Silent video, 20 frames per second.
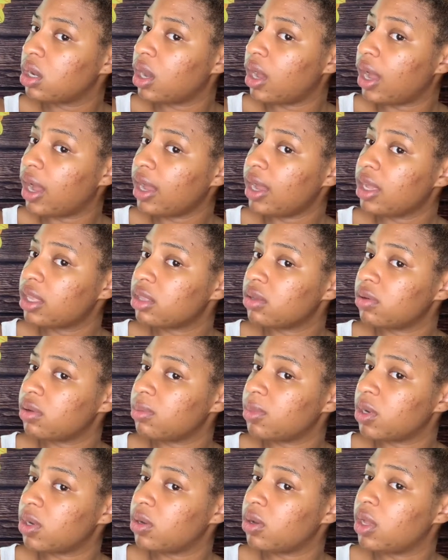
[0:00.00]
I got the
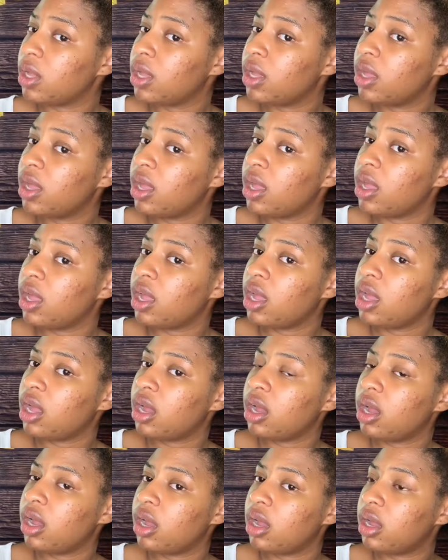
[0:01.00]
remote.
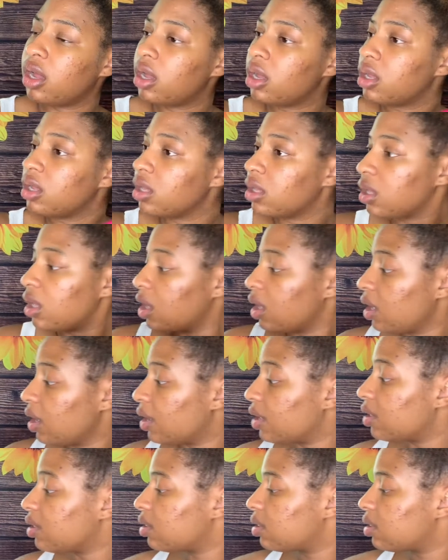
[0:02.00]
Yeah.